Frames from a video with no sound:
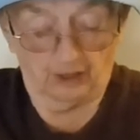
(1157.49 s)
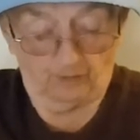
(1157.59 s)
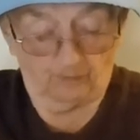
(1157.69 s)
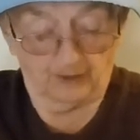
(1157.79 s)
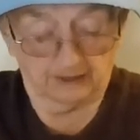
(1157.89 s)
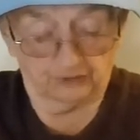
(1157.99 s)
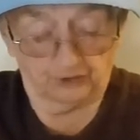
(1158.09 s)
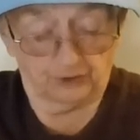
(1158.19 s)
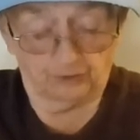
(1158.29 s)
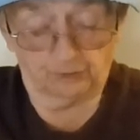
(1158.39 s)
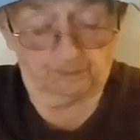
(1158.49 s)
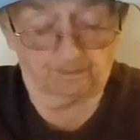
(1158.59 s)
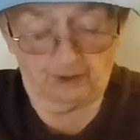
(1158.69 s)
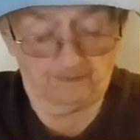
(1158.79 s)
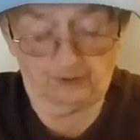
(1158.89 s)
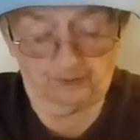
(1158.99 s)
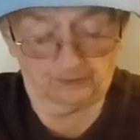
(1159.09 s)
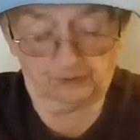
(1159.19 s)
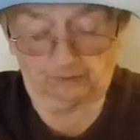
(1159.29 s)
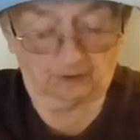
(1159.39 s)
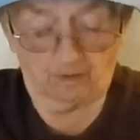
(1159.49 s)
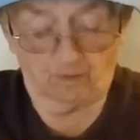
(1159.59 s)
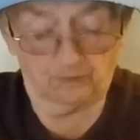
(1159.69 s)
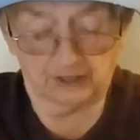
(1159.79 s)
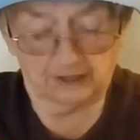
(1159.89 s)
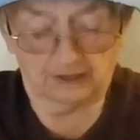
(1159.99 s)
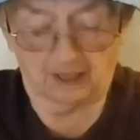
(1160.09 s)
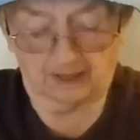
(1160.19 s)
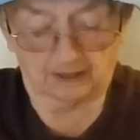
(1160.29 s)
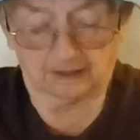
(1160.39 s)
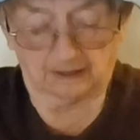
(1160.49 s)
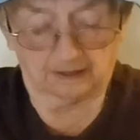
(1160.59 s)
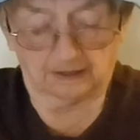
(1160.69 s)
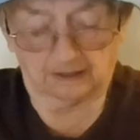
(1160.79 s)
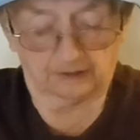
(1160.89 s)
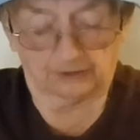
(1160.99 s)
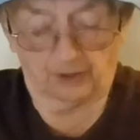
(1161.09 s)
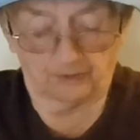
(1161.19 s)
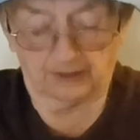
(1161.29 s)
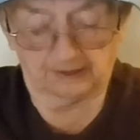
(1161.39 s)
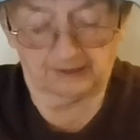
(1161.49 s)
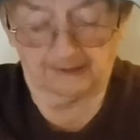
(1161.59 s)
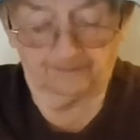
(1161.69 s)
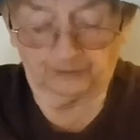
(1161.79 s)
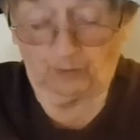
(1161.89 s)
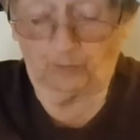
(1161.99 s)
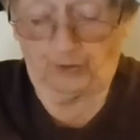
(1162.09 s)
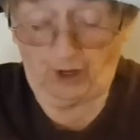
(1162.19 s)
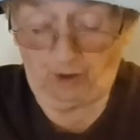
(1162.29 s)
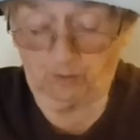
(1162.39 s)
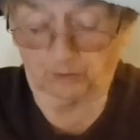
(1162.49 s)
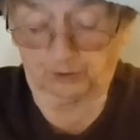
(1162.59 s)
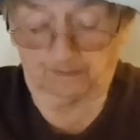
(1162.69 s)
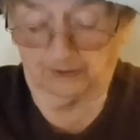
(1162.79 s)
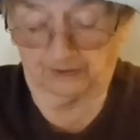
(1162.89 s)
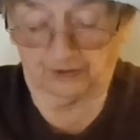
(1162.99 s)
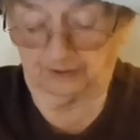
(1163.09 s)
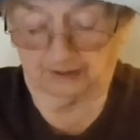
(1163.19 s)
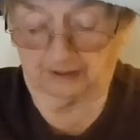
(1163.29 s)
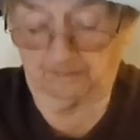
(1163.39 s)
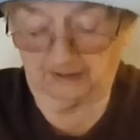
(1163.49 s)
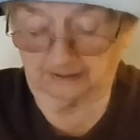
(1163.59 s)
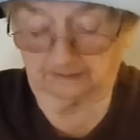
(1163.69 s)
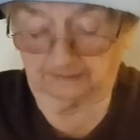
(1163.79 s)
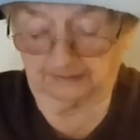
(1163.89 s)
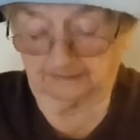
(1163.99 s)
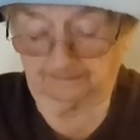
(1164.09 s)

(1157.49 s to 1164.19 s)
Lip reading: We could use bobos or coin tokens with holes punched in their middles.